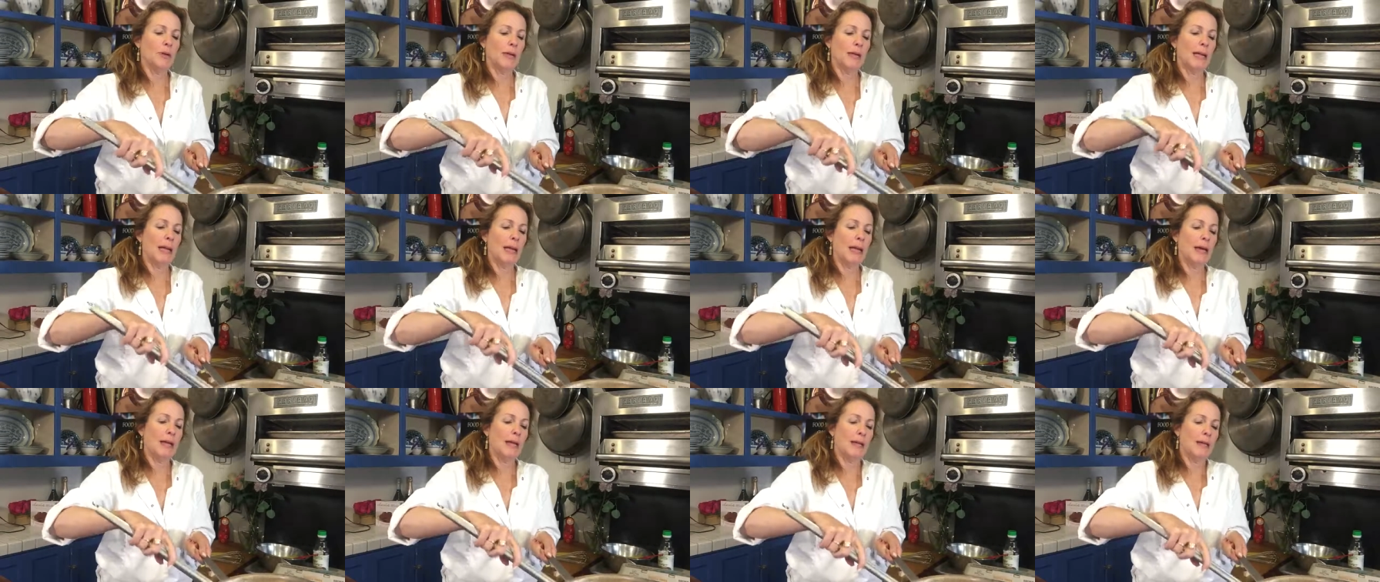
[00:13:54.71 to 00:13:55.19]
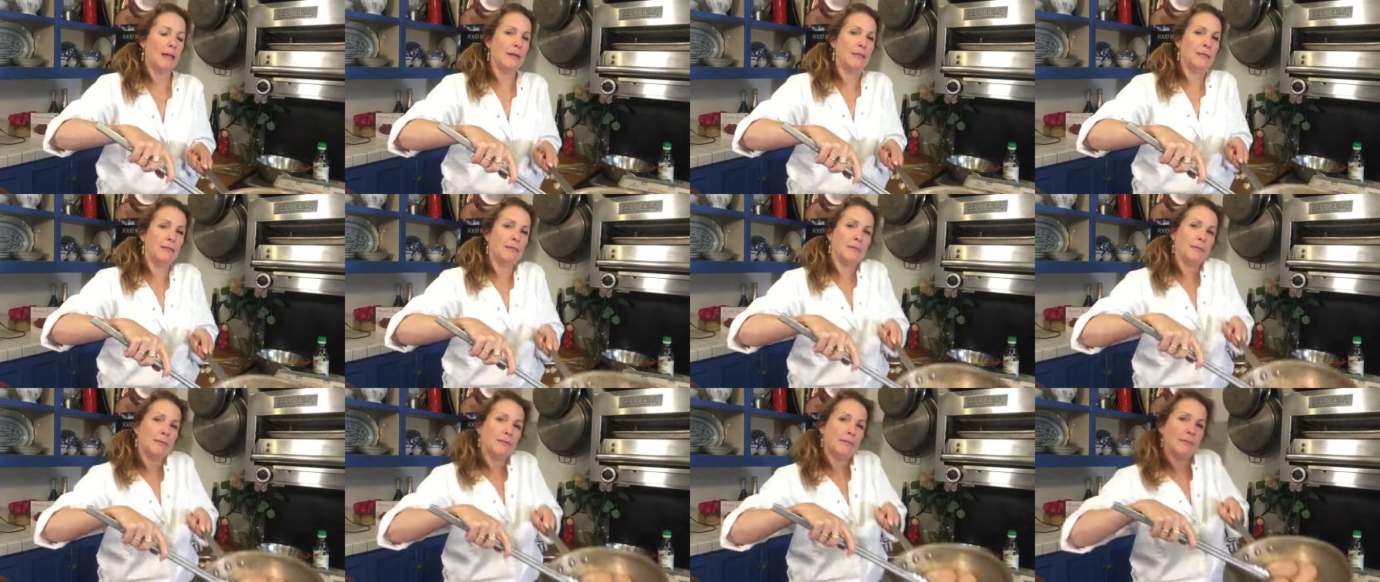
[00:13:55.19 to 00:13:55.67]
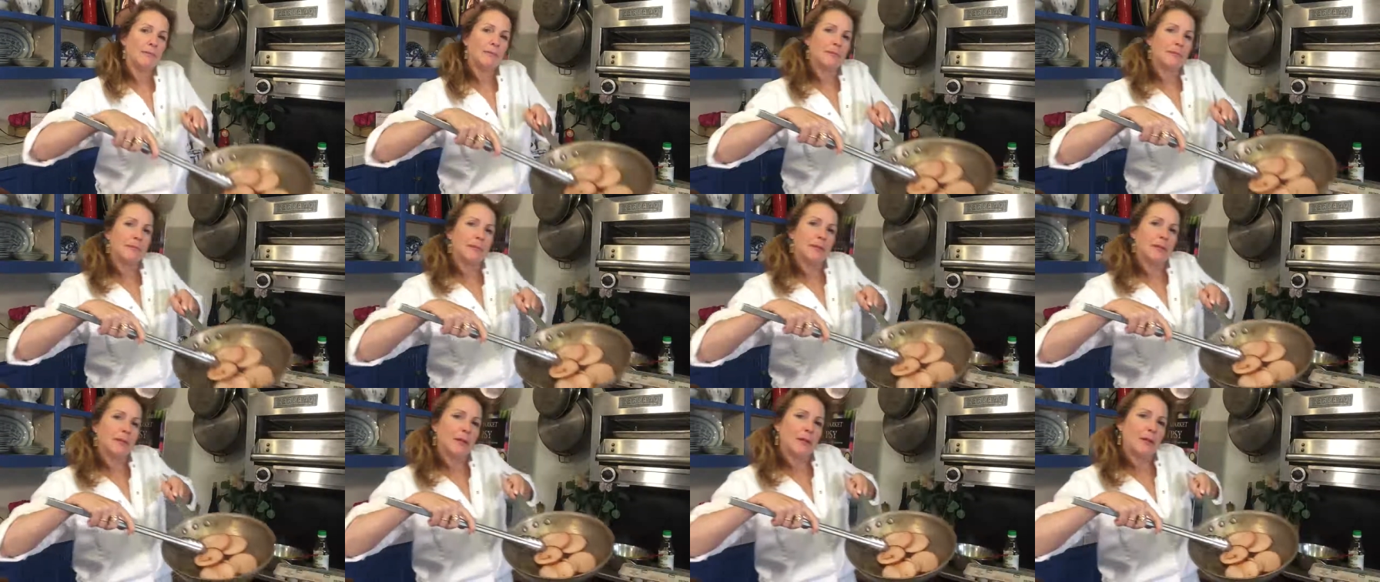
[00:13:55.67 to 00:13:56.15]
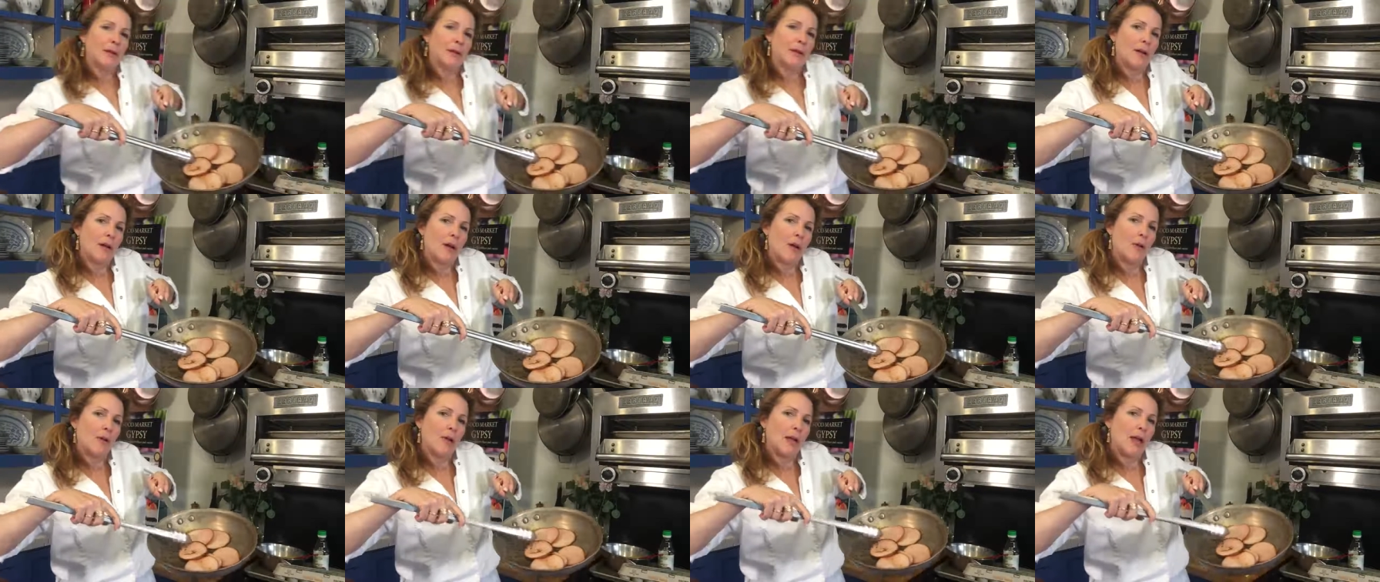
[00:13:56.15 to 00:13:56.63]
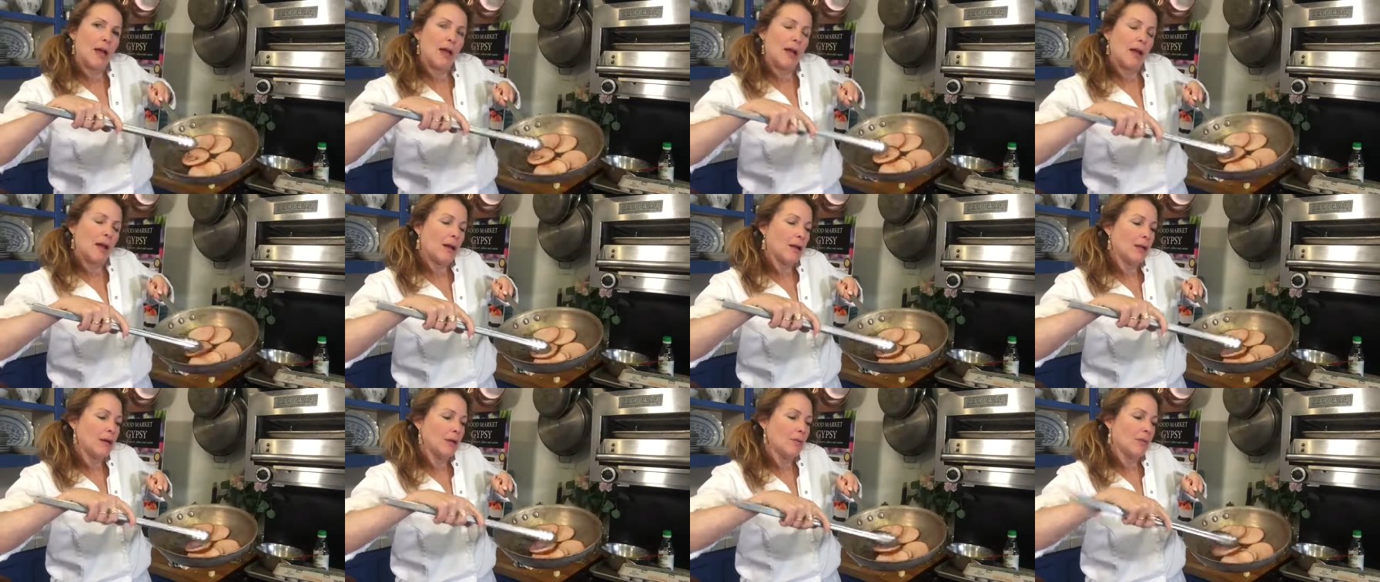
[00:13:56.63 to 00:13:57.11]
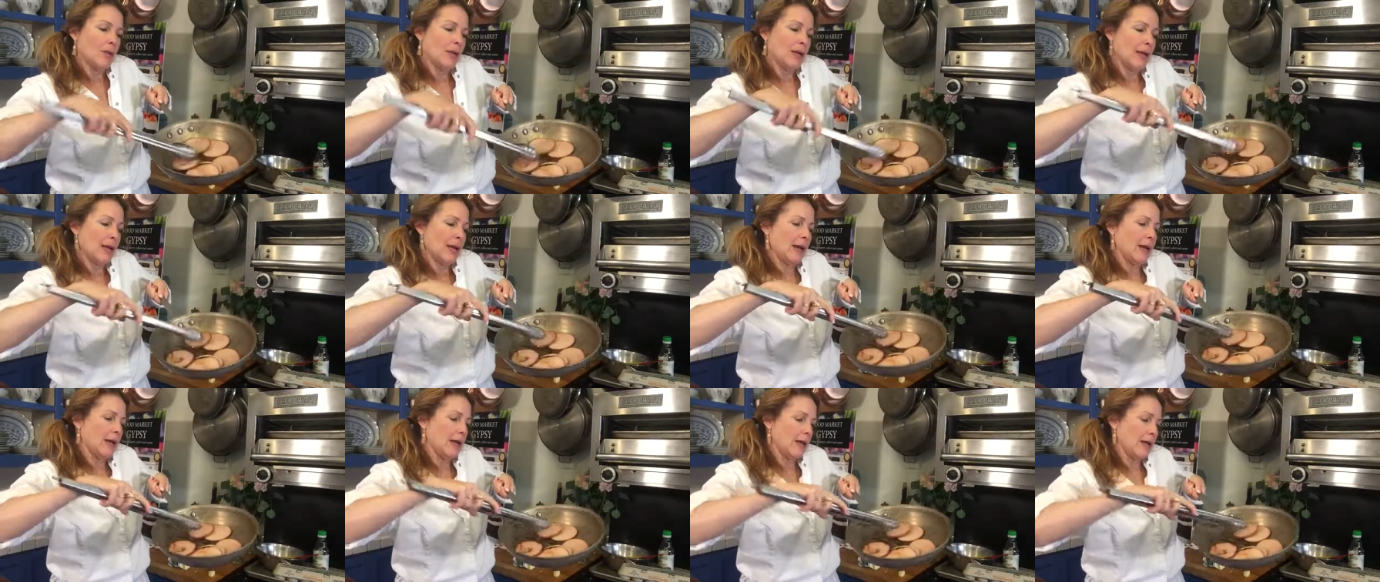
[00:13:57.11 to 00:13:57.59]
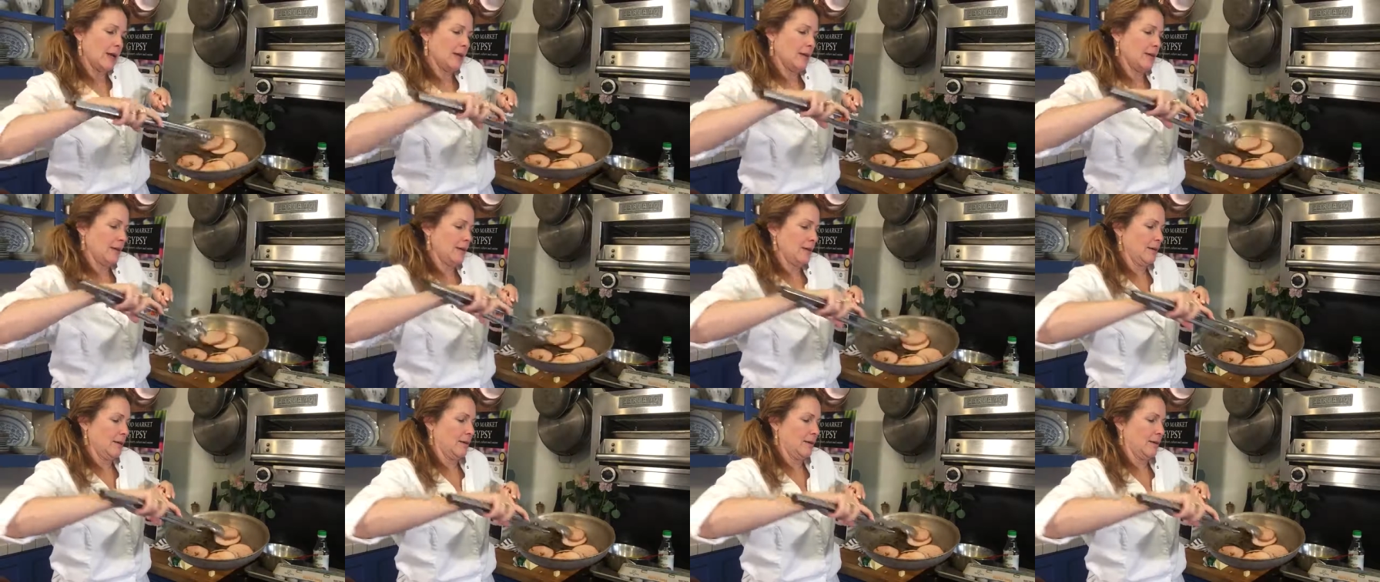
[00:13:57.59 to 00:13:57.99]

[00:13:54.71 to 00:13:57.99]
We're getting it. Oh yeah, we're getting it.